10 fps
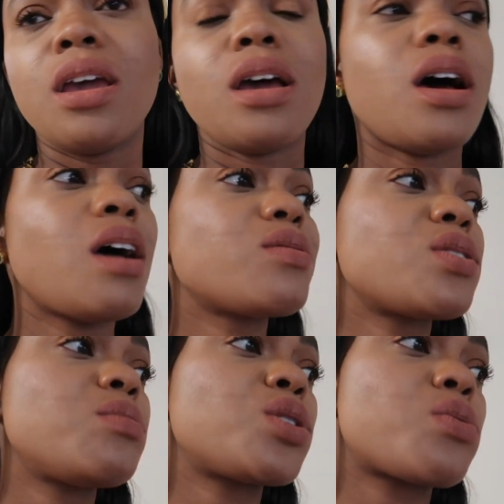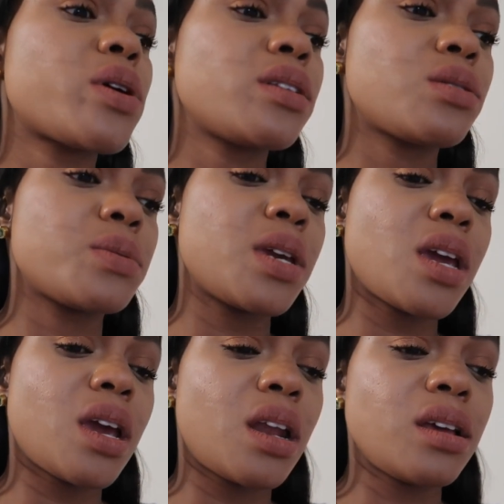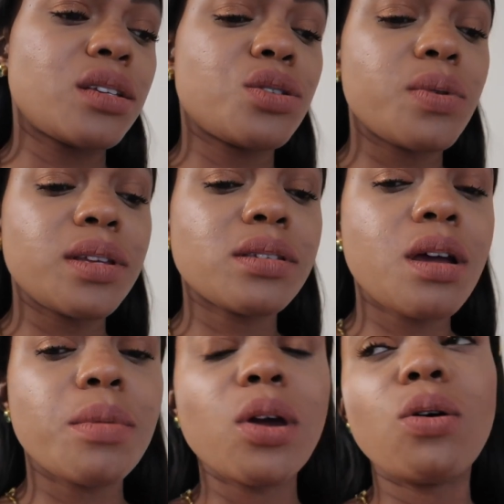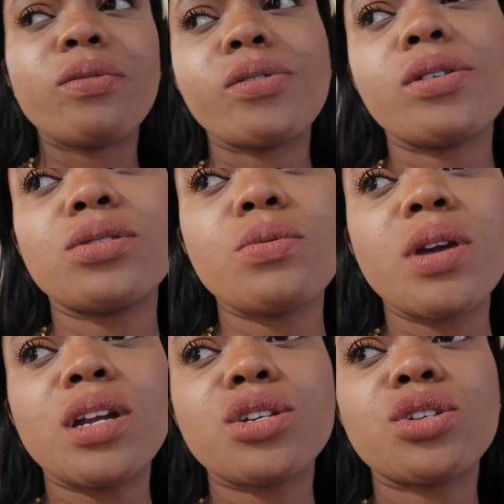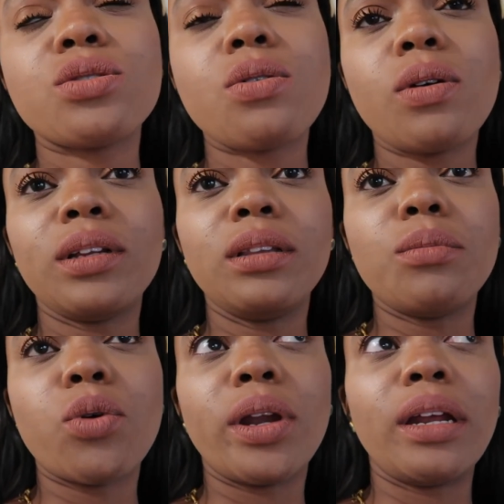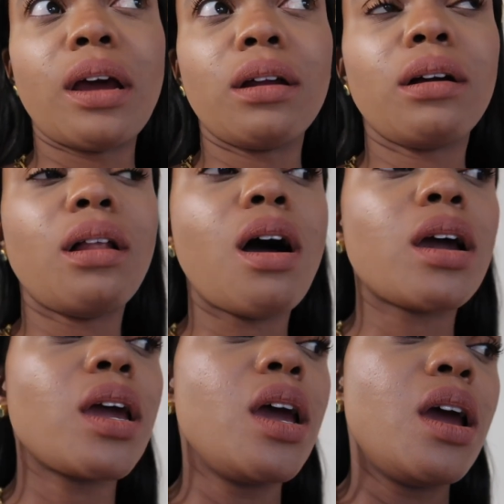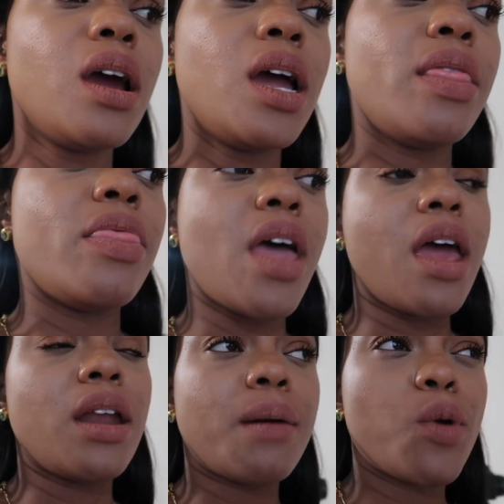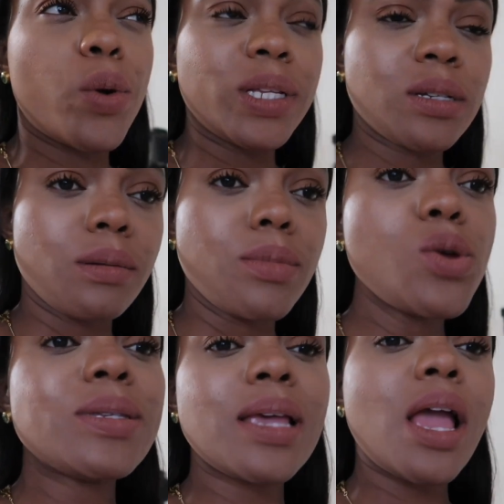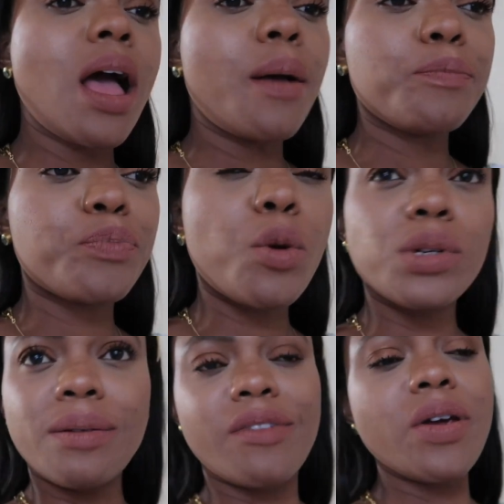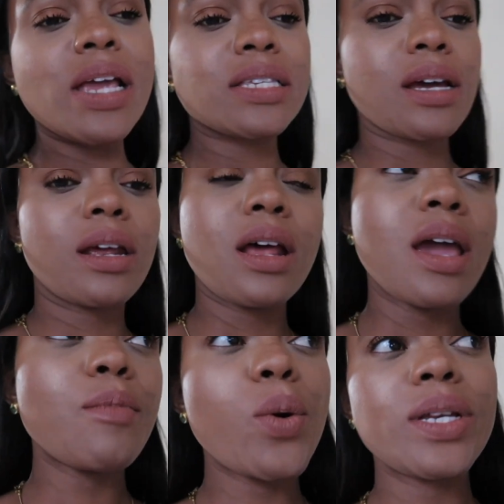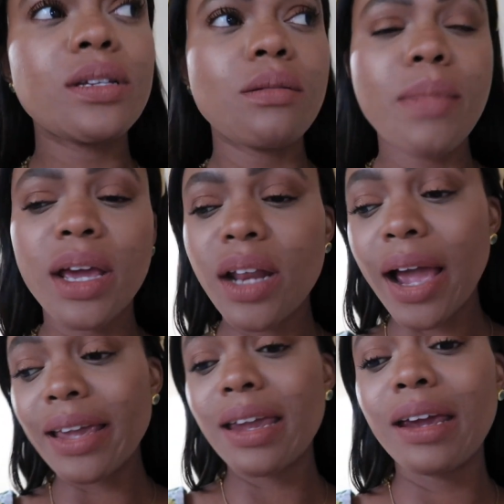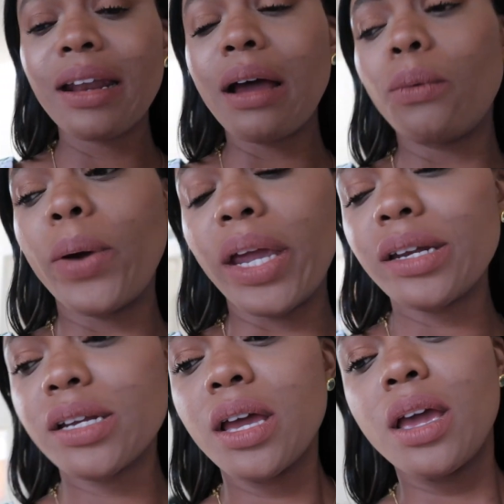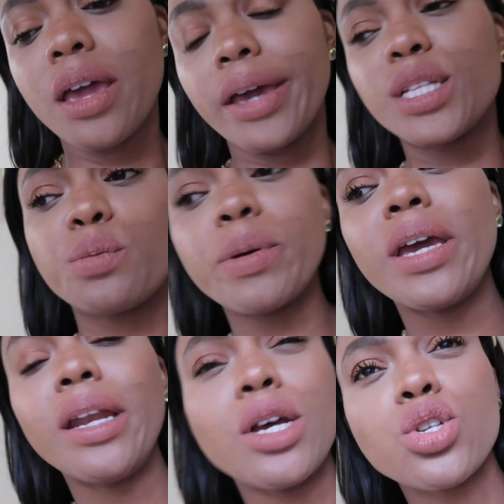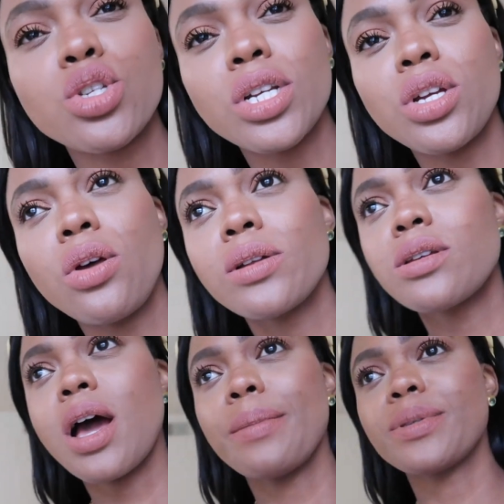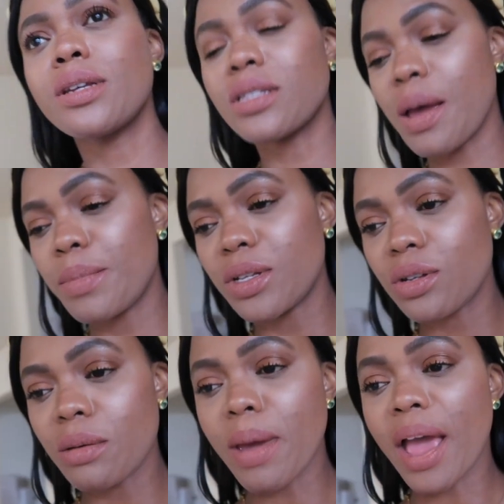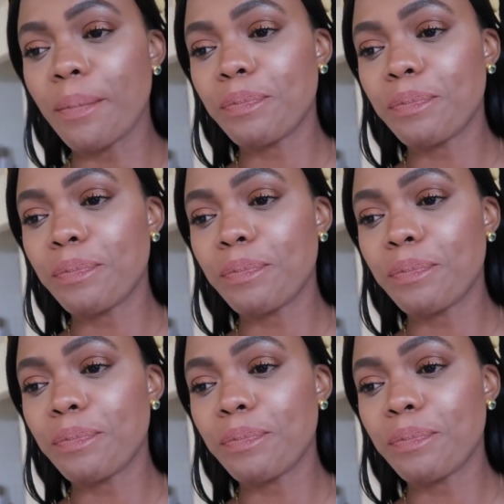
I have so much work this weekend. A sweetie's coming over, so we're gonna shoot early in the morning, 9 o'clock. And then I'm going to the museum, which I'm very excited. I am going to the Met. I cannot wait. It's been such a long time since I've been to the Met.